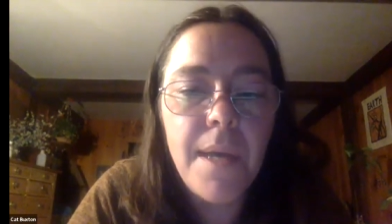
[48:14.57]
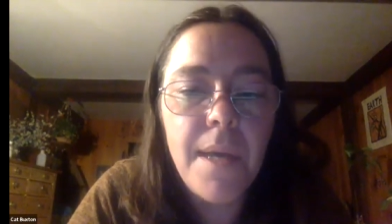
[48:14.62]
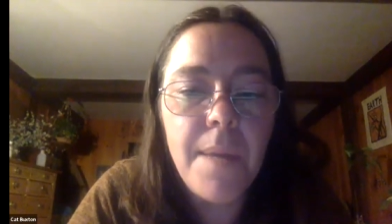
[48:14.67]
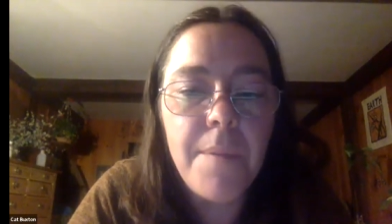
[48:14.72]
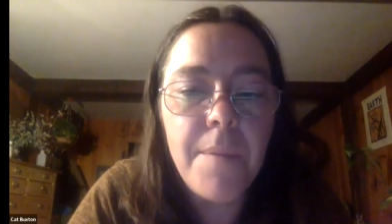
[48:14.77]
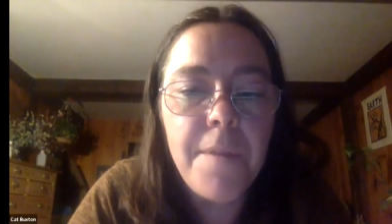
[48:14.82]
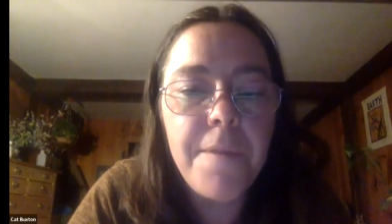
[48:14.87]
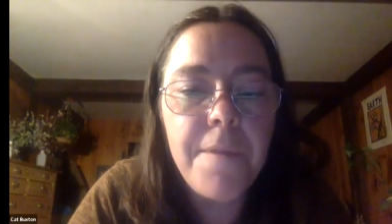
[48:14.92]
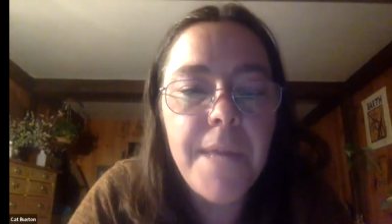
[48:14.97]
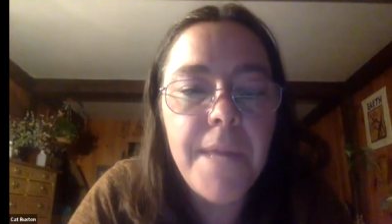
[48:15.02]

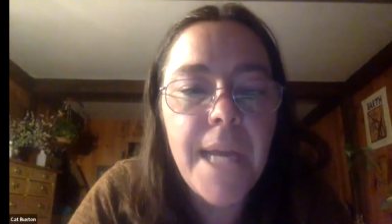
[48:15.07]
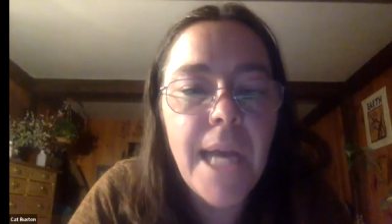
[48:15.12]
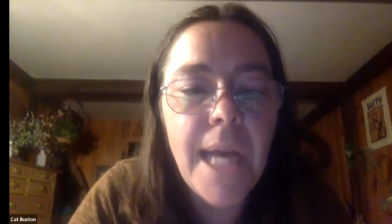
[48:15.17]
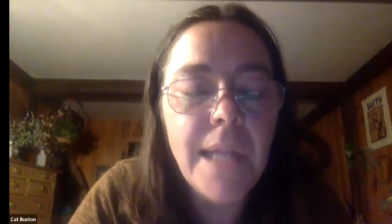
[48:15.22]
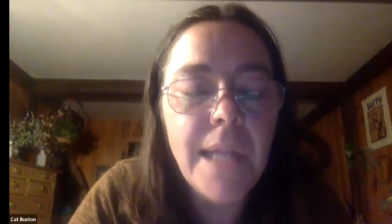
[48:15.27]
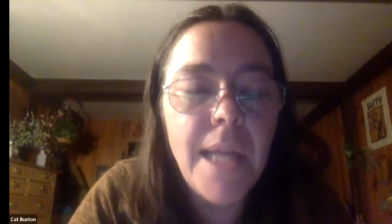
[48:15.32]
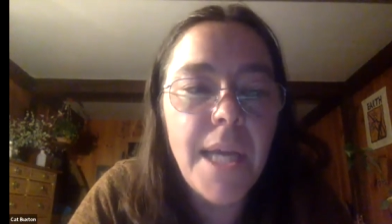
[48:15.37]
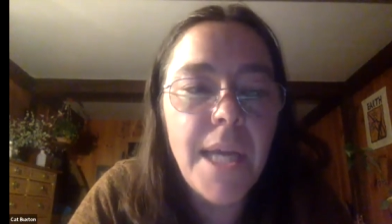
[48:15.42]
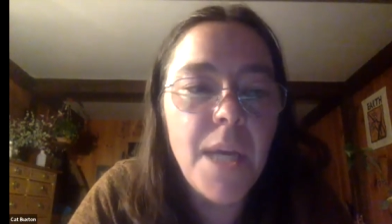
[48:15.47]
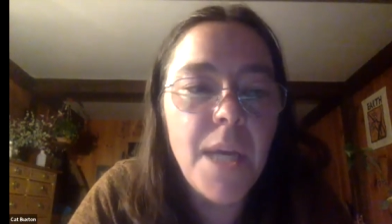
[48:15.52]
The thing I
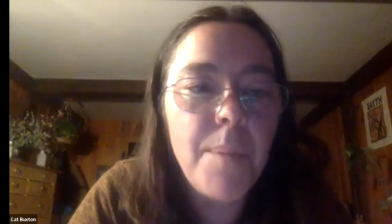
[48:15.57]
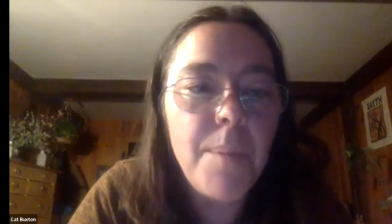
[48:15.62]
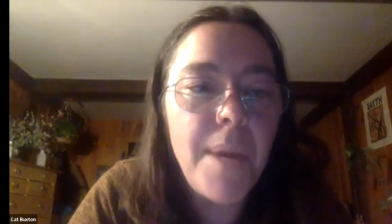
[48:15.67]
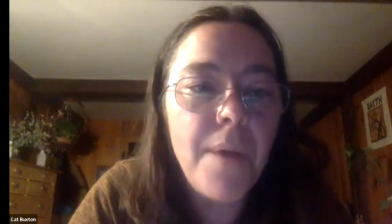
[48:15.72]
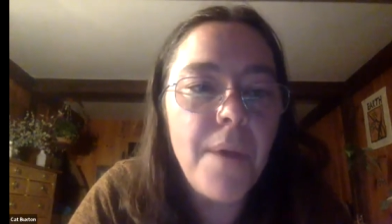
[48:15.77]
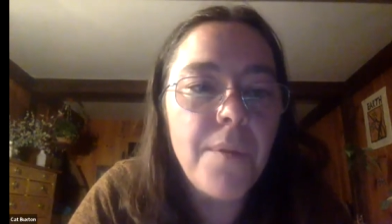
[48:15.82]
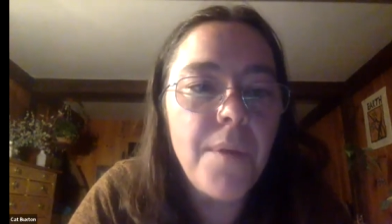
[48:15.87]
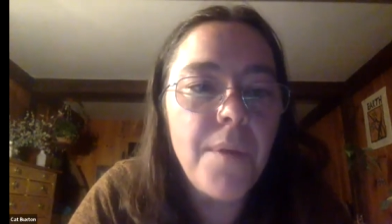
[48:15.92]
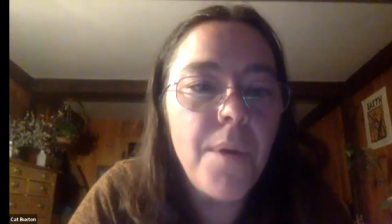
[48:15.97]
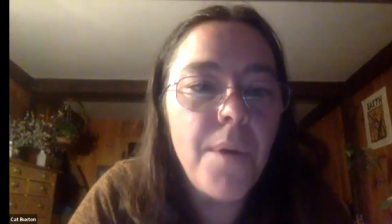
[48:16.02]
like
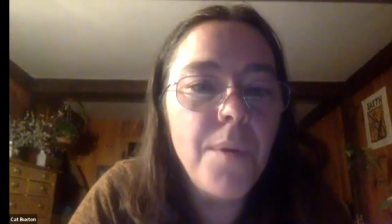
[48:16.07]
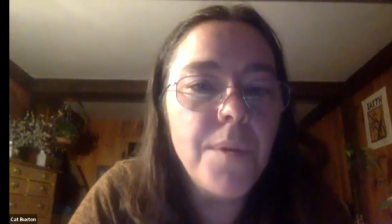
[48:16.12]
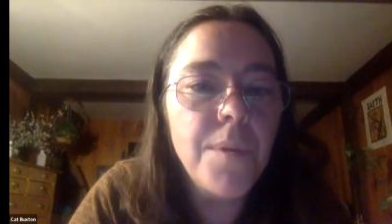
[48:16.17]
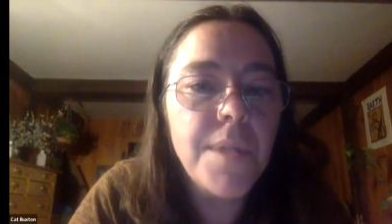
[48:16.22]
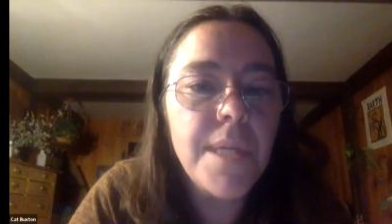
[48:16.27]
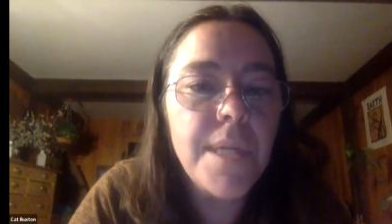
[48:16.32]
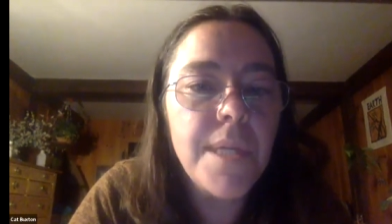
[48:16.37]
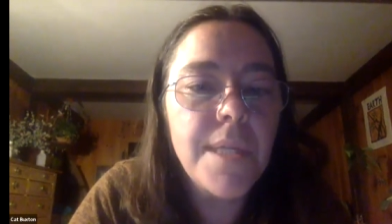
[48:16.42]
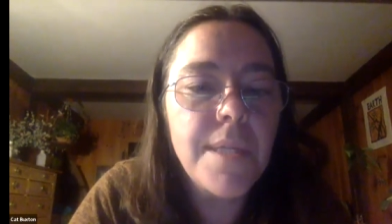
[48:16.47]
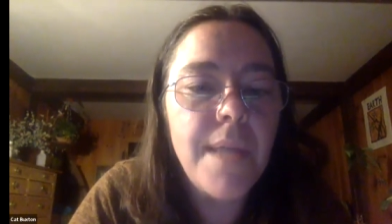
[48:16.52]
about
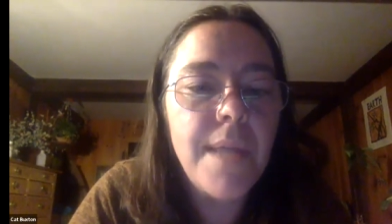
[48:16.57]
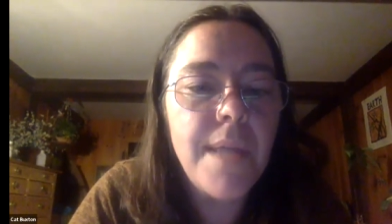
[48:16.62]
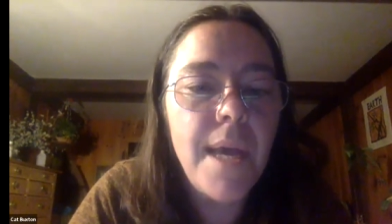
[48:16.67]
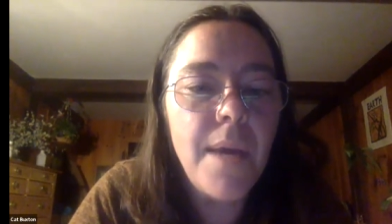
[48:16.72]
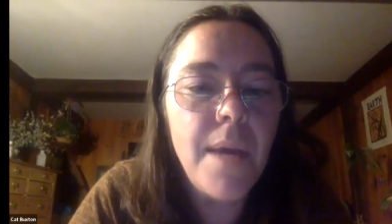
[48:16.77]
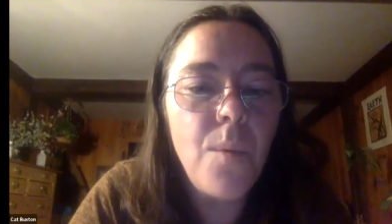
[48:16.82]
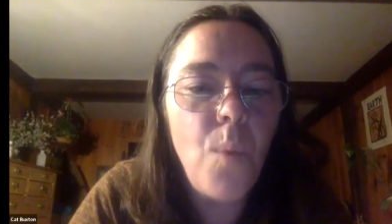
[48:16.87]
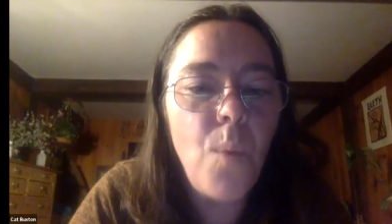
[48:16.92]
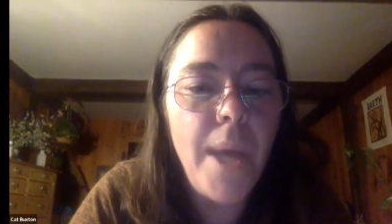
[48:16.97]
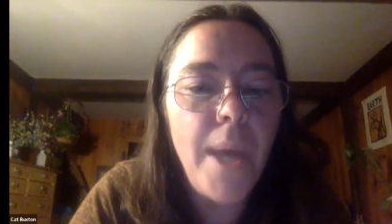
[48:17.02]
those is
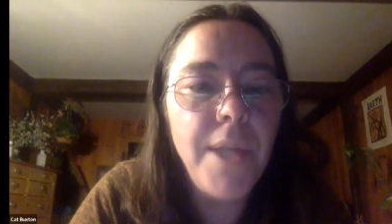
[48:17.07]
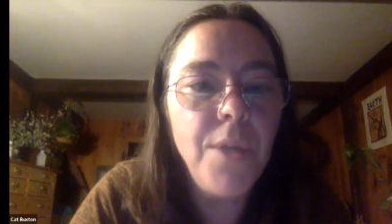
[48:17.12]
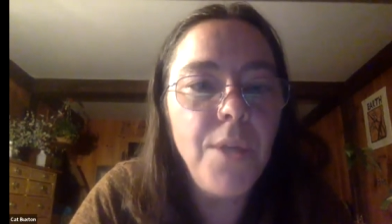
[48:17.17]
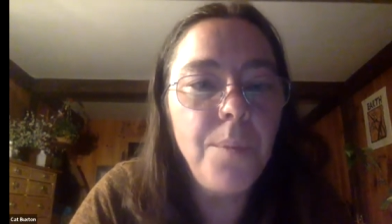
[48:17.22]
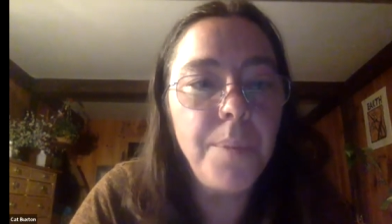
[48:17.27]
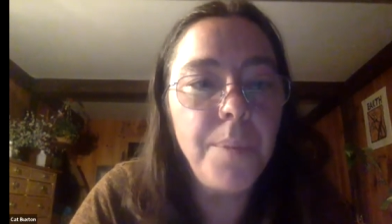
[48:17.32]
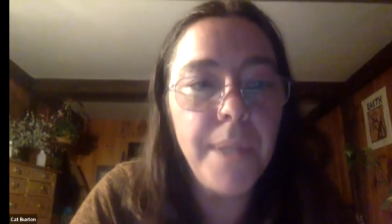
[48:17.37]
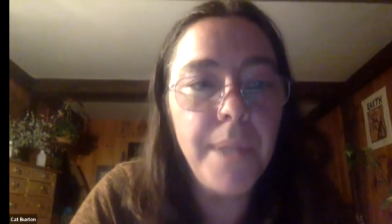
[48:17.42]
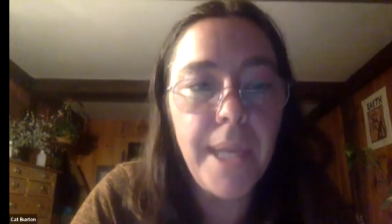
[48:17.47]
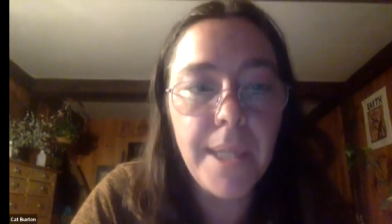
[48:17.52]
that when
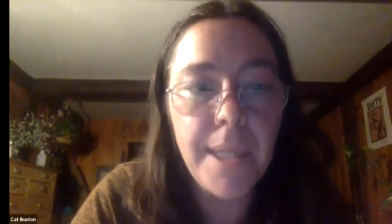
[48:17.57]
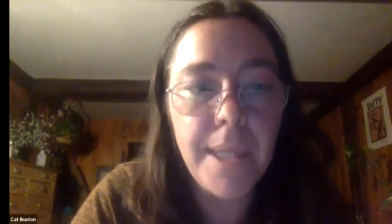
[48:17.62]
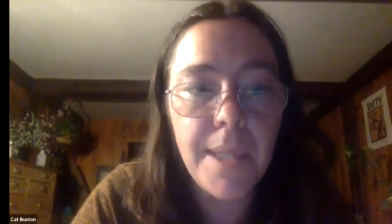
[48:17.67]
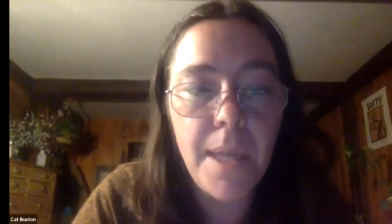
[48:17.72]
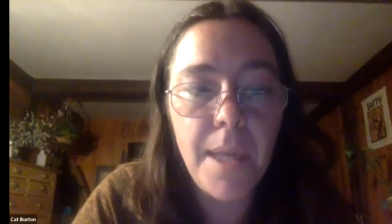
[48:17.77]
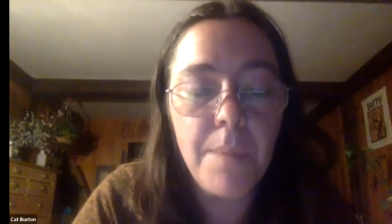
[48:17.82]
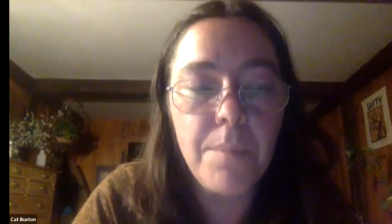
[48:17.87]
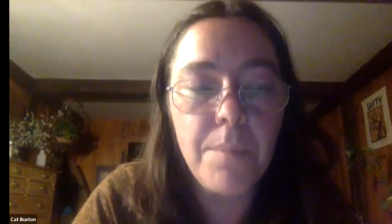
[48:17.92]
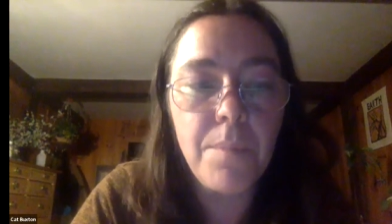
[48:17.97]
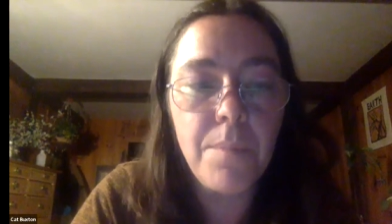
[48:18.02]
you plant
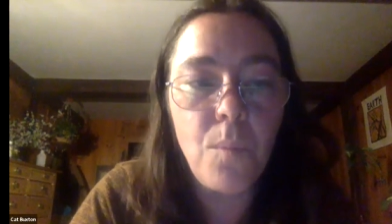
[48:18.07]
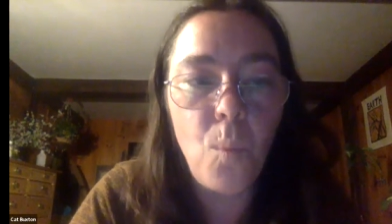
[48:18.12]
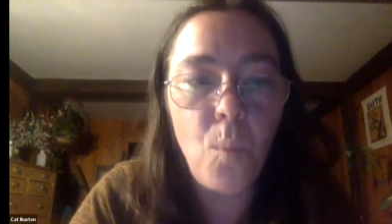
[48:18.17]
them